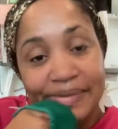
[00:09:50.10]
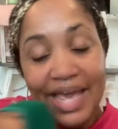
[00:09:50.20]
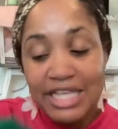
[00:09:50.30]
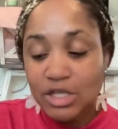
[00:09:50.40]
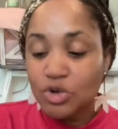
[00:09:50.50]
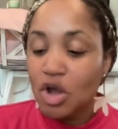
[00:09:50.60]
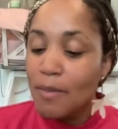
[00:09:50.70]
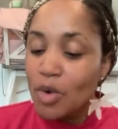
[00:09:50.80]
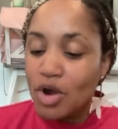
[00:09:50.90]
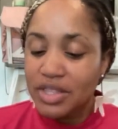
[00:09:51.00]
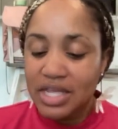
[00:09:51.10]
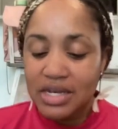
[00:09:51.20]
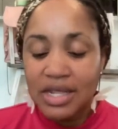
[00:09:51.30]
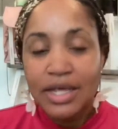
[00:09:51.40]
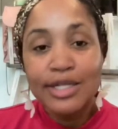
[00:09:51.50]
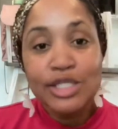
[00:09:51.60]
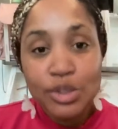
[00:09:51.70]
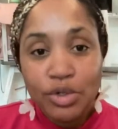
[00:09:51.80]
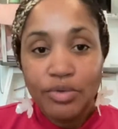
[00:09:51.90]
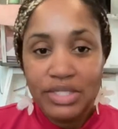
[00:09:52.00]
Okay, so no more than
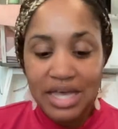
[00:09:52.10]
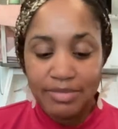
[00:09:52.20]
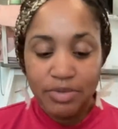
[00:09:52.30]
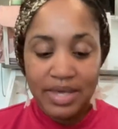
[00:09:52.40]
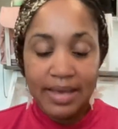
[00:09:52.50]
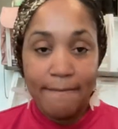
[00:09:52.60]
2 to 3 times a week